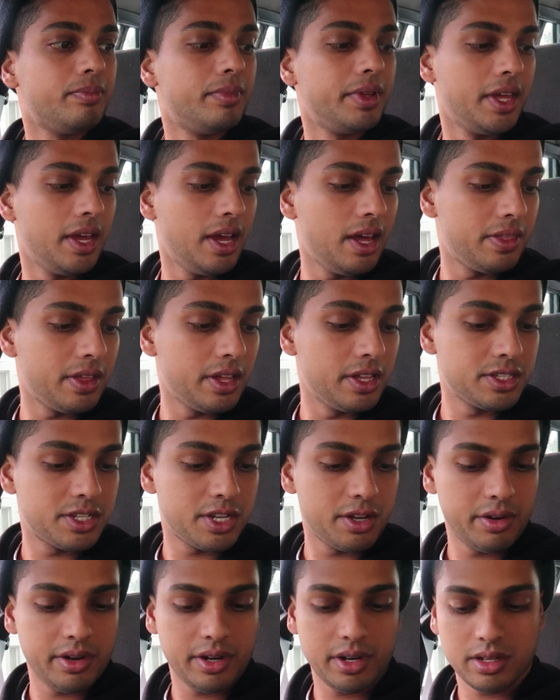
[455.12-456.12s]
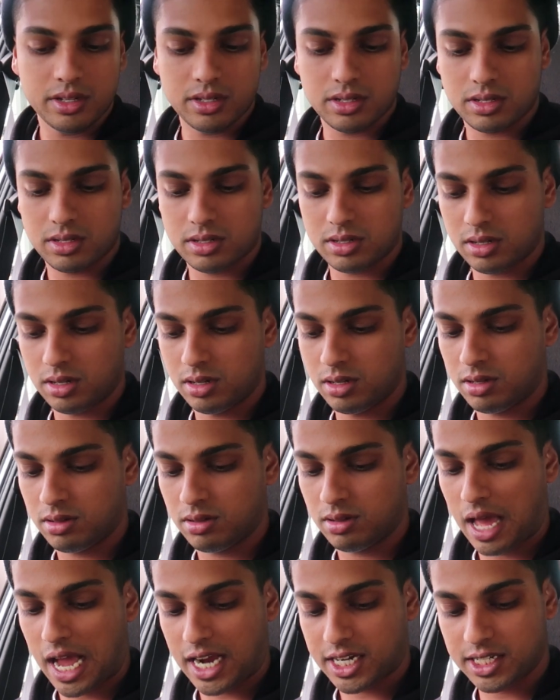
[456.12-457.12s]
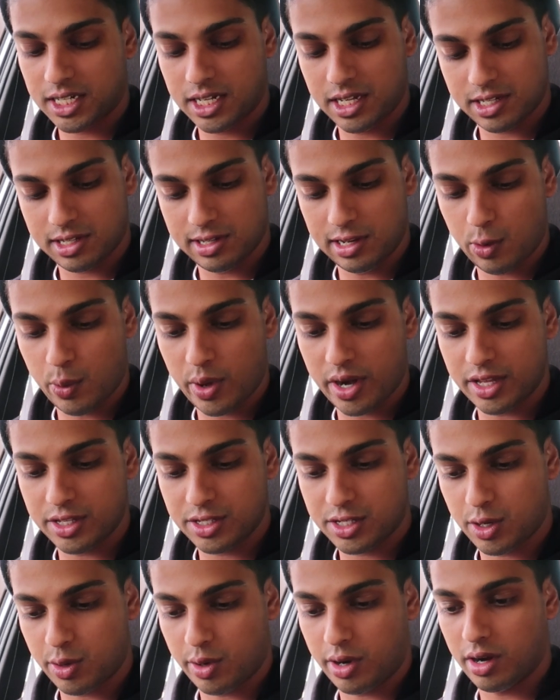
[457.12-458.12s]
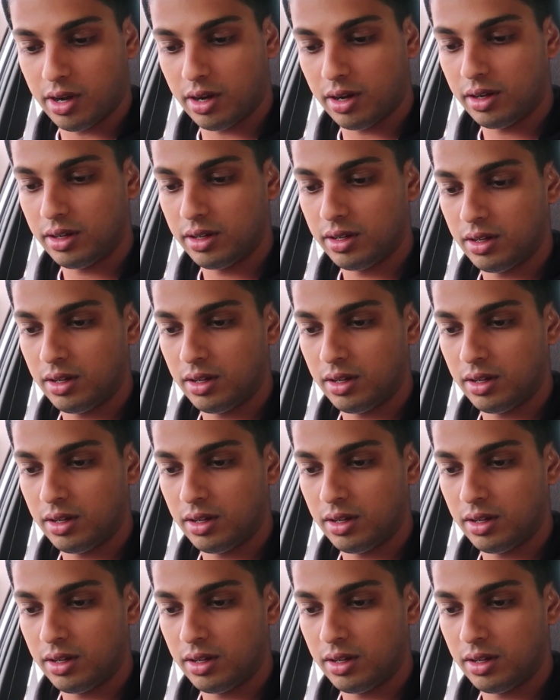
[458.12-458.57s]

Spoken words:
But yeah, the interior is actually a silhouette interior,